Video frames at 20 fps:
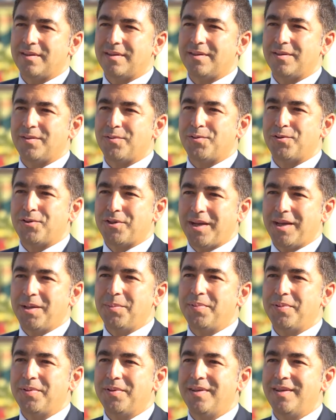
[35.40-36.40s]
uh, to
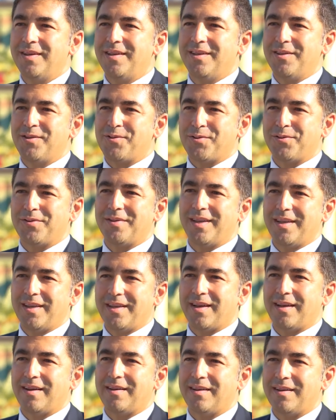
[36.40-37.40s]
shape so they
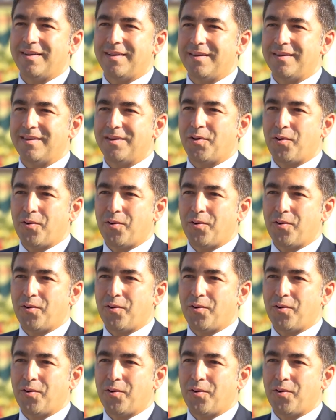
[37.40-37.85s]
can uh,